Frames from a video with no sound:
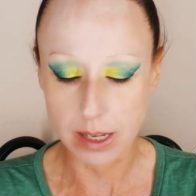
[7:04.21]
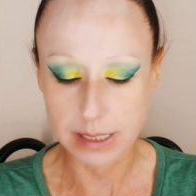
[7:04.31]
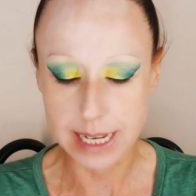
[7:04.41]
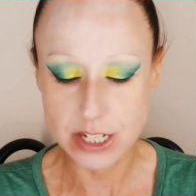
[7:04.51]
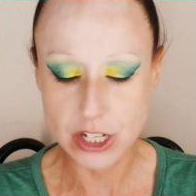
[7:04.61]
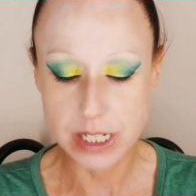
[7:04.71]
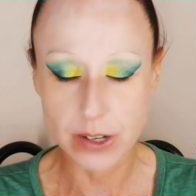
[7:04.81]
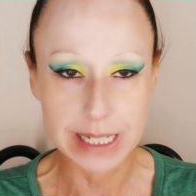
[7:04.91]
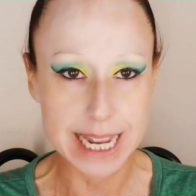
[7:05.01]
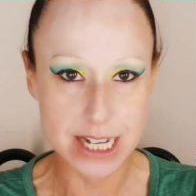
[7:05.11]

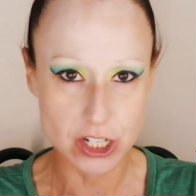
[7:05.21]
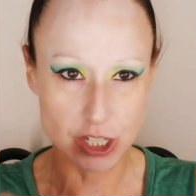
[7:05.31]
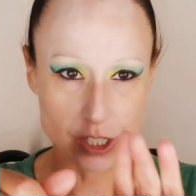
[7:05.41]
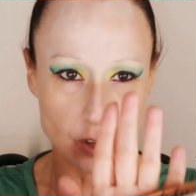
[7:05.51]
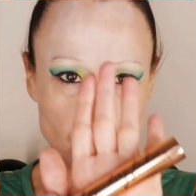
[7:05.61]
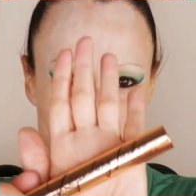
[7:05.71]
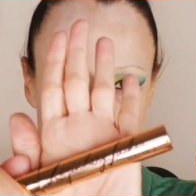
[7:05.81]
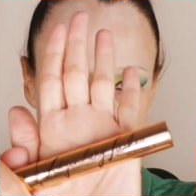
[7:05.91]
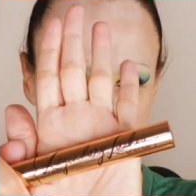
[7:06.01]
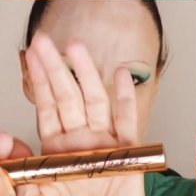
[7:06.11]
Legendary Lashes
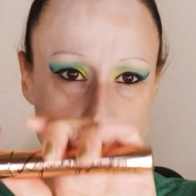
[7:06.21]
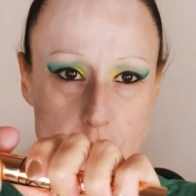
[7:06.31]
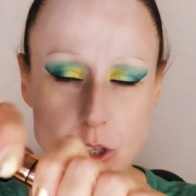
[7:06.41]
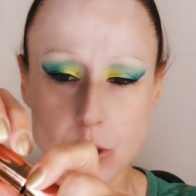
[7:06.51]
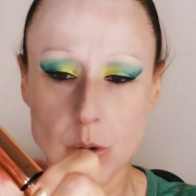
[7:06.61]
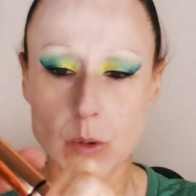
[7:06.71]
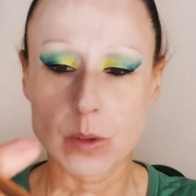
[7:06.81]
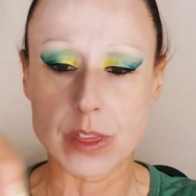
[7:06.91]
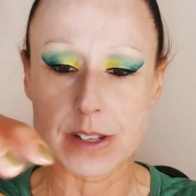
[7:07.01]
Volume 2.